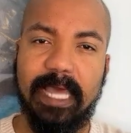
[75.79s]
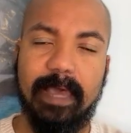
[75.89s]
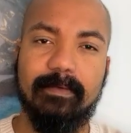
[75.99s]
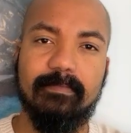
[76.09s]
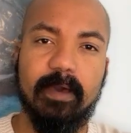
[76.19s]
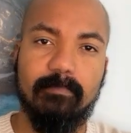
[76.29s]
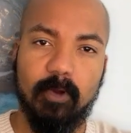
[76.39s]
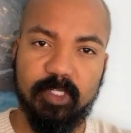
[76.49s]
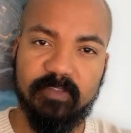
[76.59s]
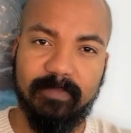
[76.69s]
that
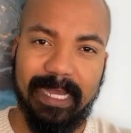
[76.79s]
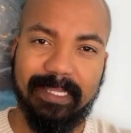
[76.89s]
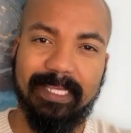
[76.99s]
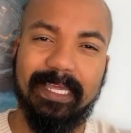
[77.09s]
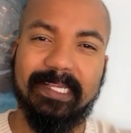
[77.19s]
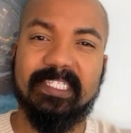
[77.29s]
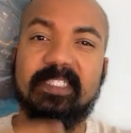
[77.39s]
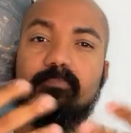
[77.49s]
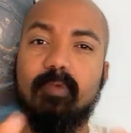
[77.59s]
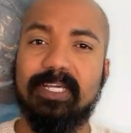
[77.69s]
emotion back then,
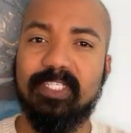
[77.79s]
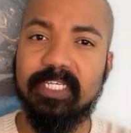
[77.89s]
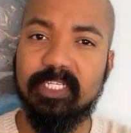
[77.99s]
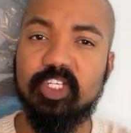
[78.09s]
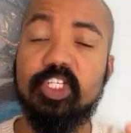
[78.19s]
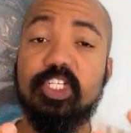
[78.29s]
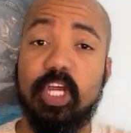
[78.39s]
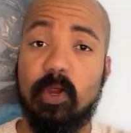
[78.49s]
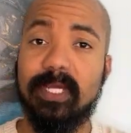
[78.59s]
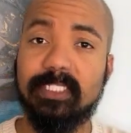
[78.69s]
express it,
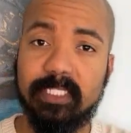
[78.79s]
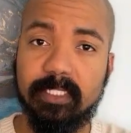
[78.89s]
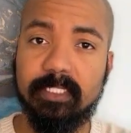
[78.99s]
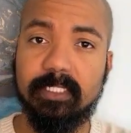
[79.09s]
share it.